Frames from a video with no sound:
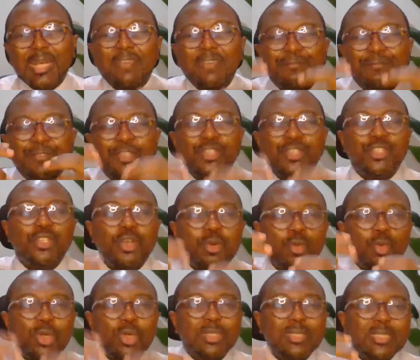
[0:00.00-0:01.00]
and
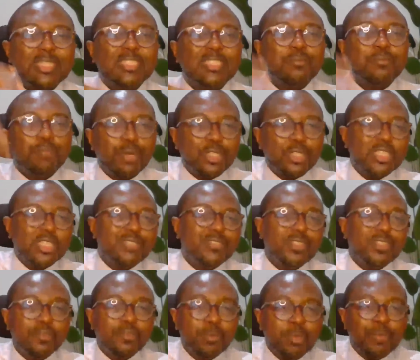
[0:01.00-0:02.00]
envision what is
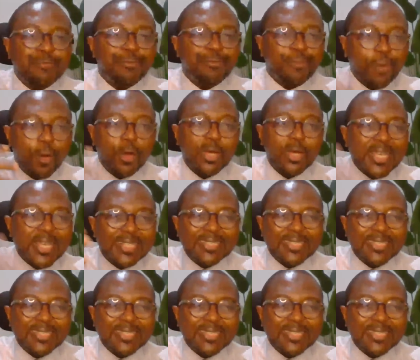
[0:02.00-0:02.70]
possible even before